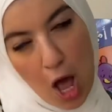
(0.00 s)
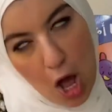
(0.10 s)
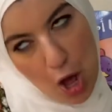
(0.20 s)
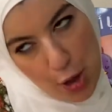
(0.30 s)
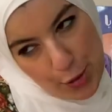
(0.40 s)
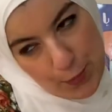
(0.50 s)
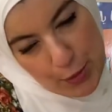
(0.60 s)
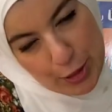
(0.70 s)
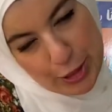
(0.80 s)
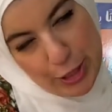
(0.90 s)
I'm
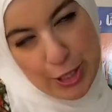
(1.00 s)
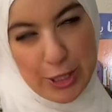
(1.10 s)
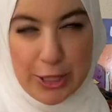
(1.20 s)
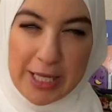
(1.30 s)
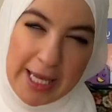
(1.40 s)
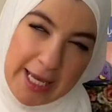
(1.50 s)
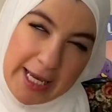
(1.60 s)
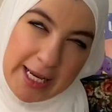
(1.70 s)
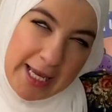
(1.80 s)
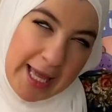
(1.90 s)
a little
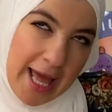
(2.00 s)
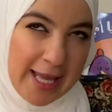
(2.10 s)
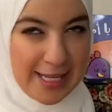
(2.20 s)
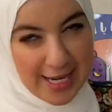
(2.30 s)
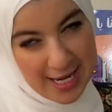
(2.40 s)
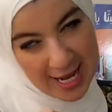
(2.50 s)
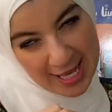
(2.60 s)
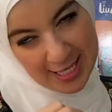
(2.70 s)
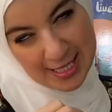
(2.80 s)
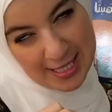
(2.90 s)
kitty cat,
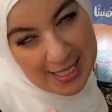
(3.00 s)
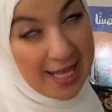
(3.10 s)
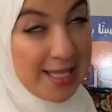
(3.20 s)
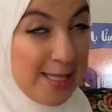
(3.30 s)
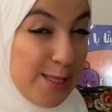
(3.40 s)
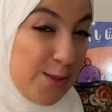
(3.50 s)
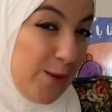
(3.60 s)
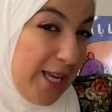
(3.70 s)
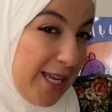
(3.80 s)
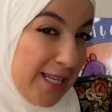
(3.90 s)
nice and
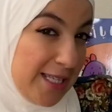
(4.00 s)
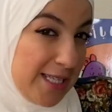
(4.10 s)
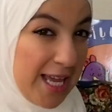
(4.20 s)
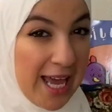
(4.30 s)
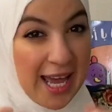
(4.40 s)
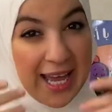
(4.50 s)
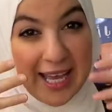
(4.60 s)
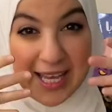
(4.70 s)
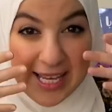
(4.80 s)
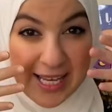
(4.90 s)
sweet.
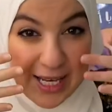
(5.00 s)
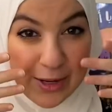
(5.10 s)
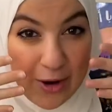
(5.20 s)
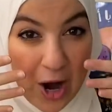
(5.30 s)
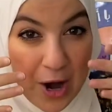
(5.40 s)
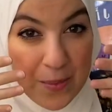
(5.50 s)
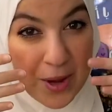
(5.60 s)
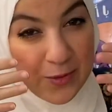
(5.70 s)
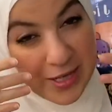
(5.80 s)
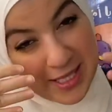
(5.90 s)
Here are my
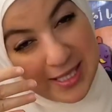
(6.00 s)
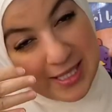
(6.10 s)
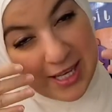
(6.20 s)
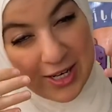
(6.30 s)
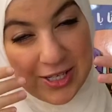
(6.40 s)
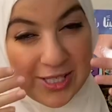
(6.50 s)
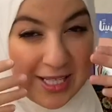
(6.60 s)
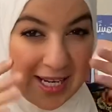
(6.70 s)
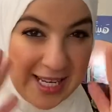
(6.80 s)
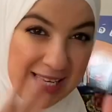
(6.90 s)
whiskers
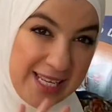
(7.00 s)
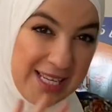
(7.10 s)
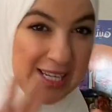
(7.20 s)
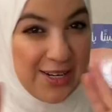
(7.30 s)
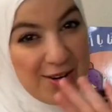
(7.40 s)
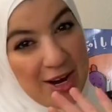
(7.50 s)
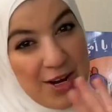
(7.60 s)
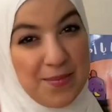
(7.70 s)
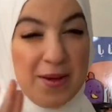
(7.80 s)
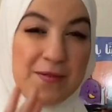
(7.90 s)
and here
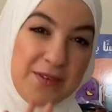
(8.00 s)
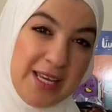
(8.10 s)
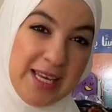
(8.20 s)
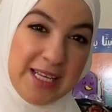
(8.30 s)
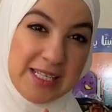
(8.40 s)
are my feet.